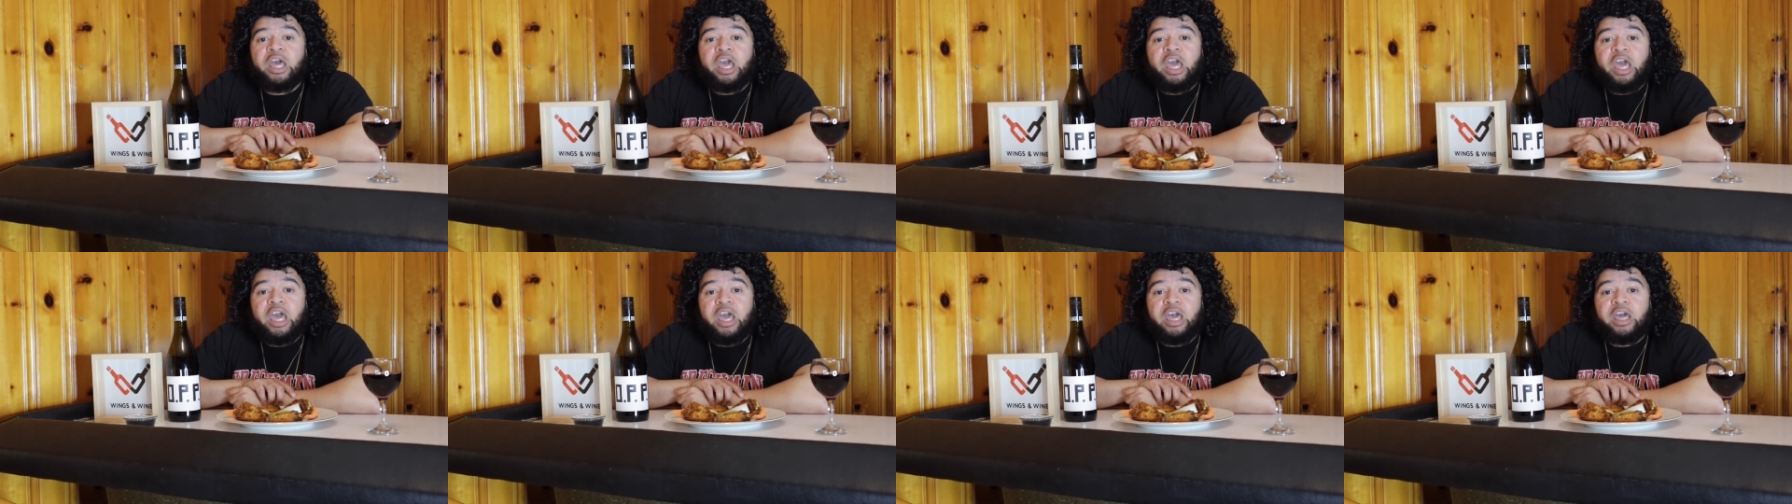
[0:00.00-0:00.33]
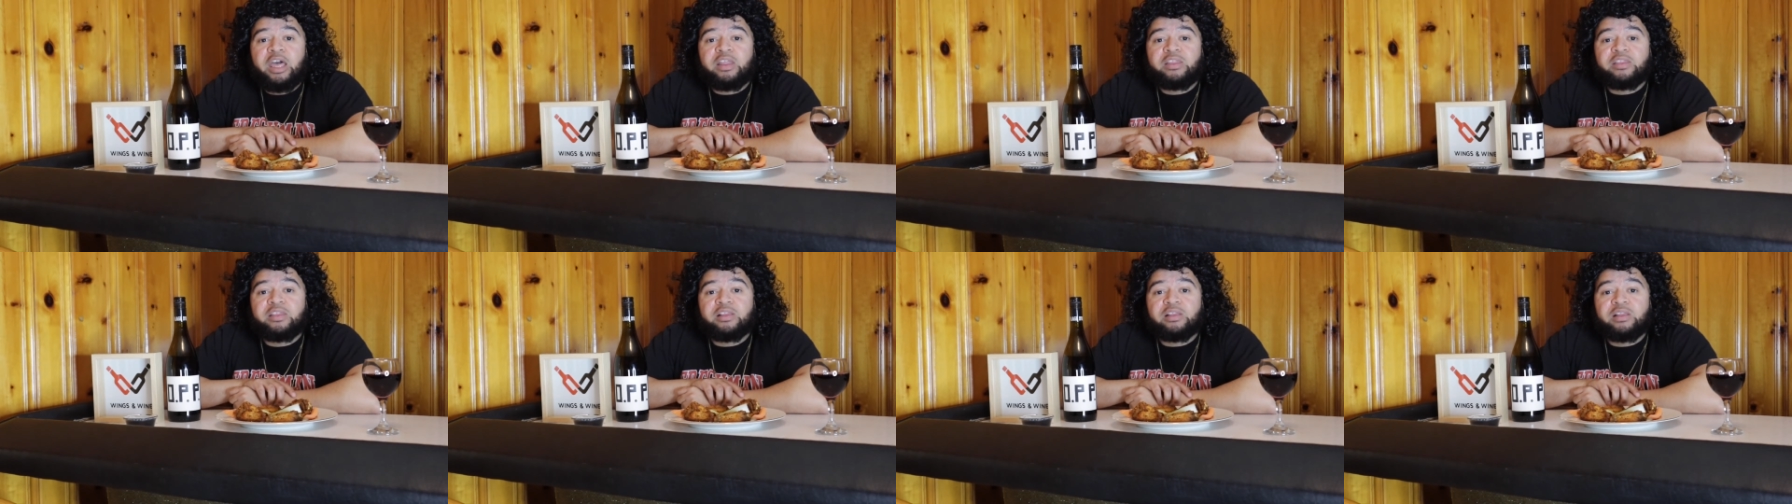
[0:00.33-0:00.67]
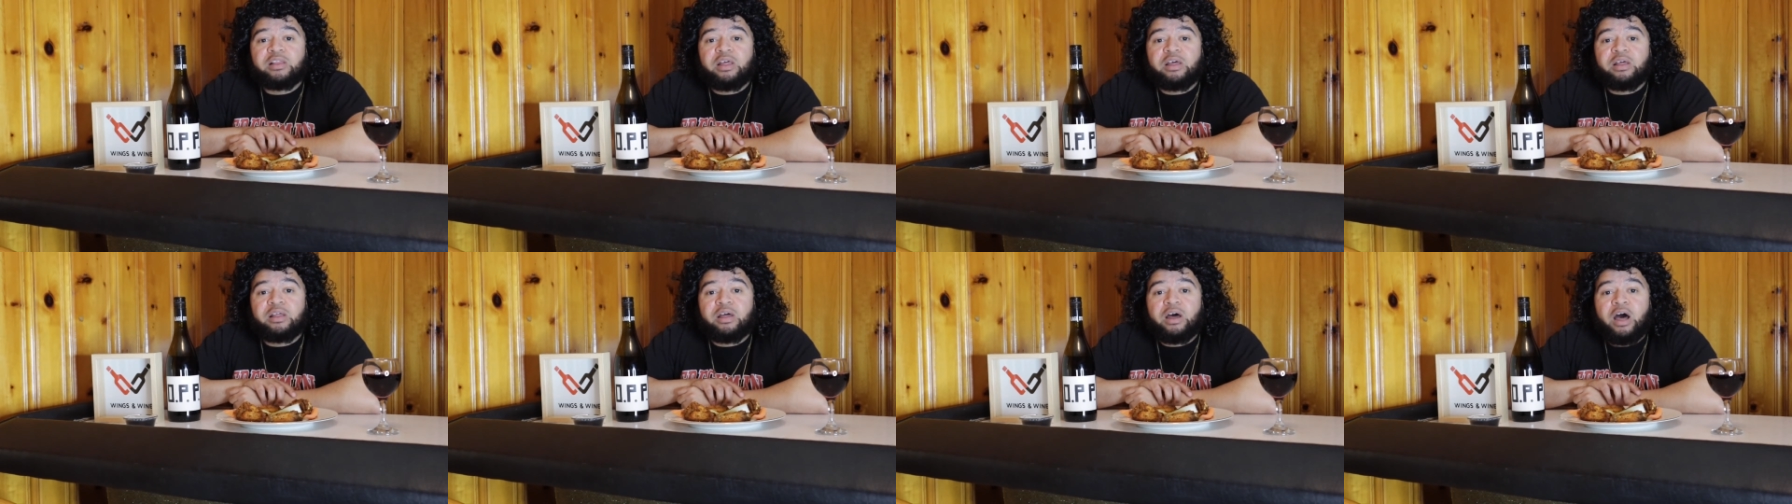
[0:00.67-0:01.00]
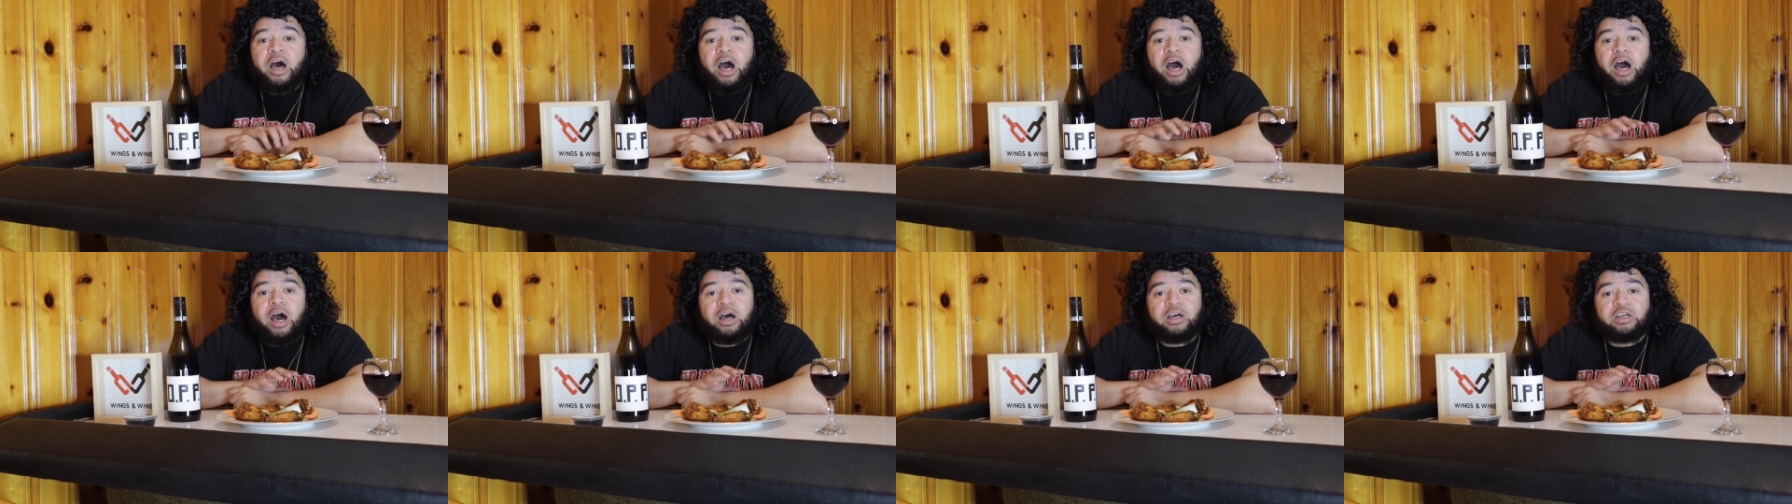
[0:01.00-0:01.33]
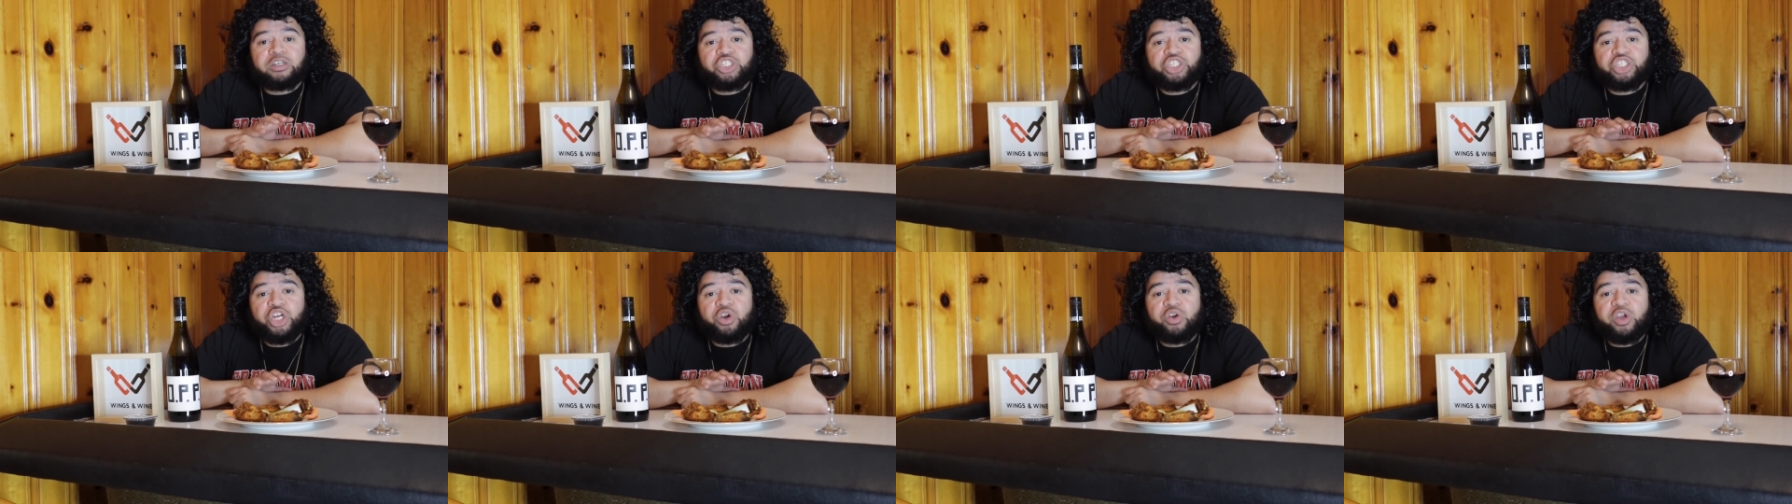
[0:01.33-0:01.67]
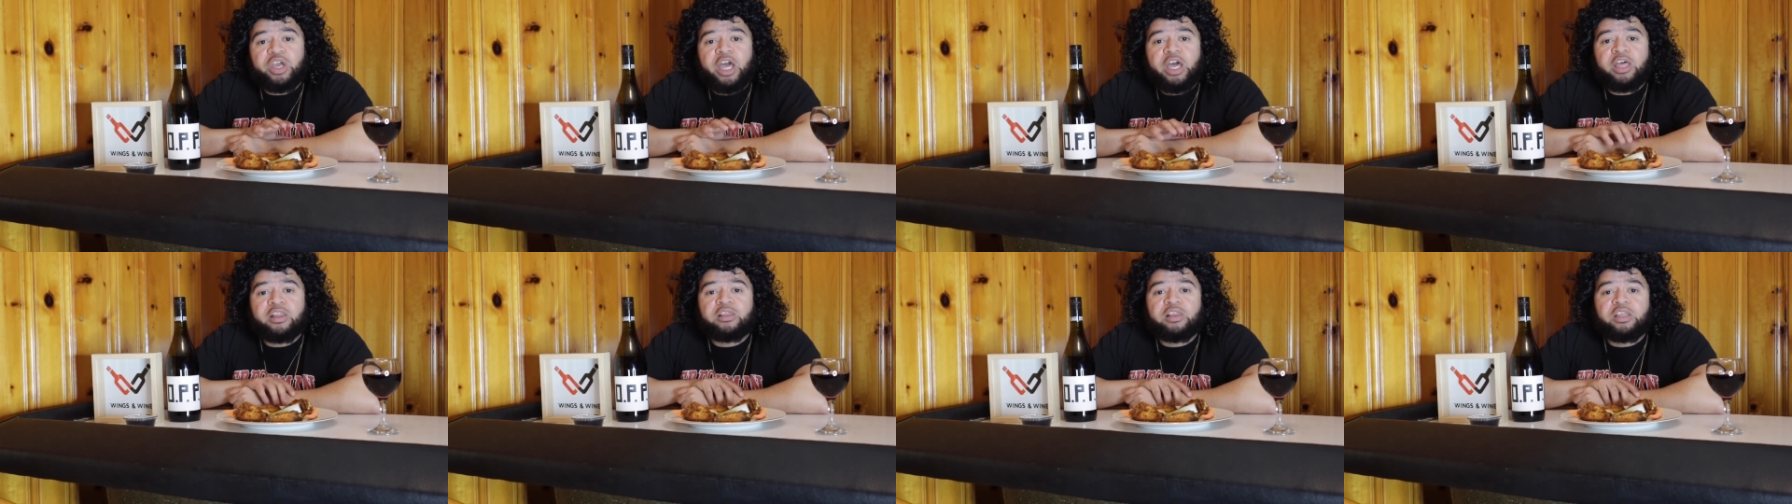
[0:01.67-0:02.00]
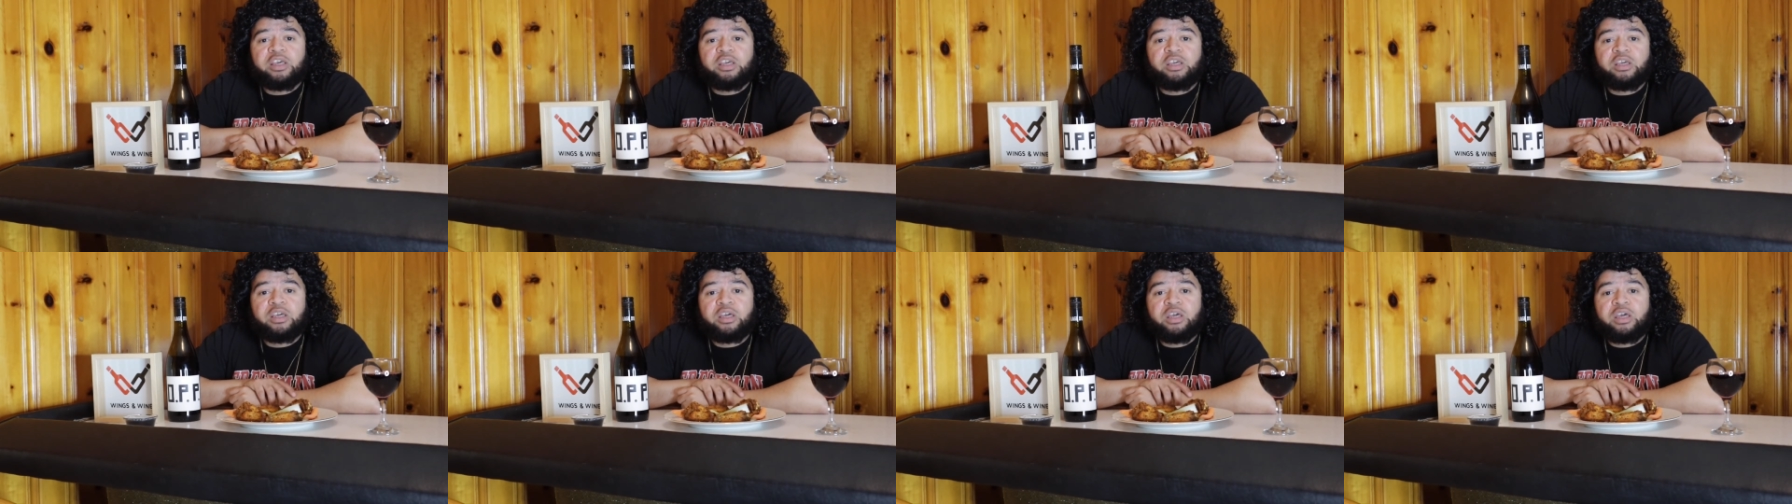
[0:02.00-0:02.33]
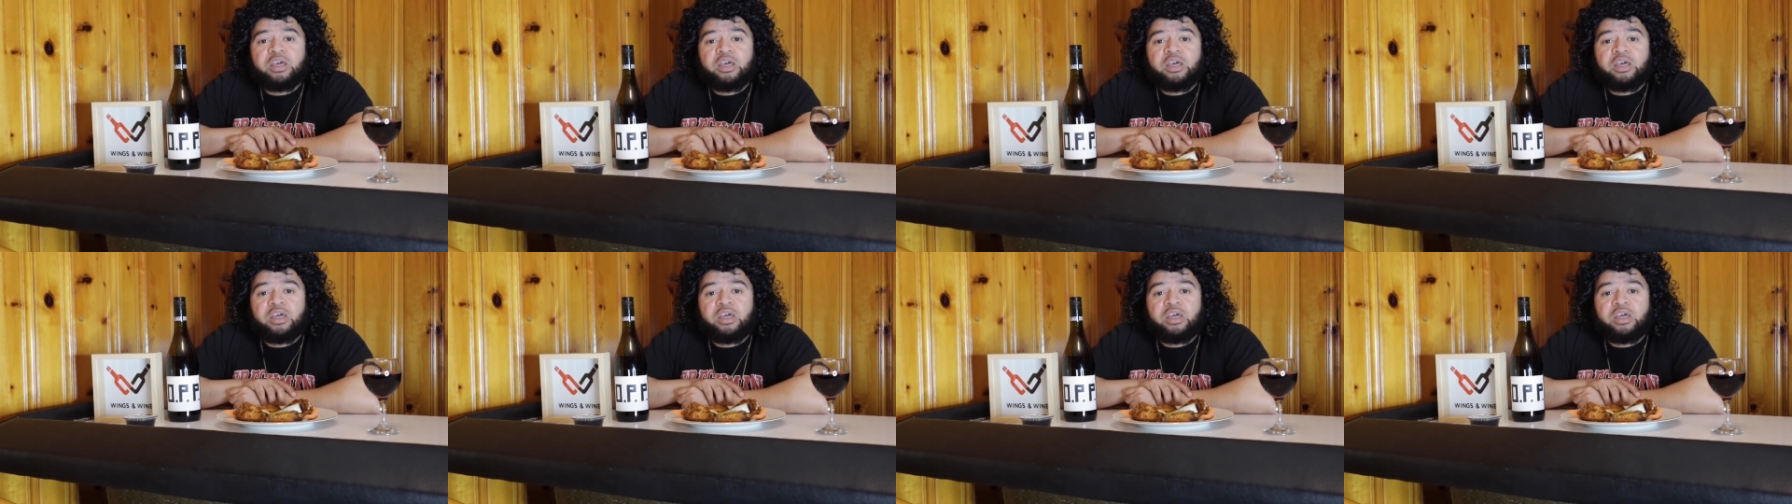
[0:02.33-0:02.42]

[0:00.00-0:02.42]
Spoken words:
and Sherry Headley.